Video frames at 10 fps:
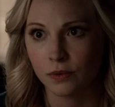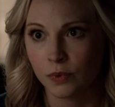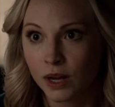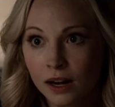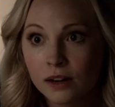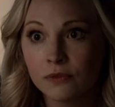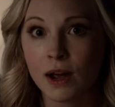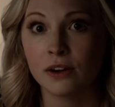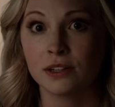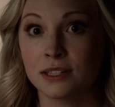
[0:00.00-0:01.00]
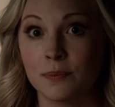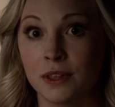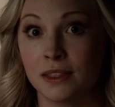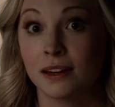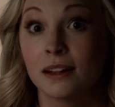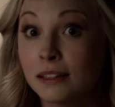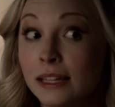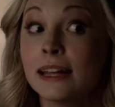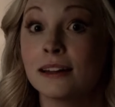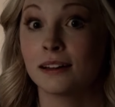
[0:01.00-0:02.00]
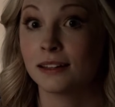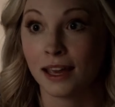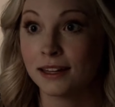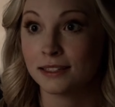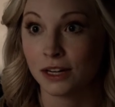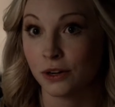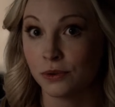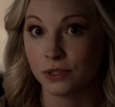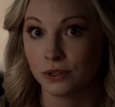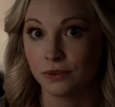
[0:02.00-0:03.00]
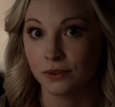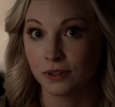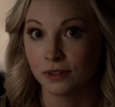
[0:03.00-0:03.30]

We gotta invite her to something that Elena can't say no to.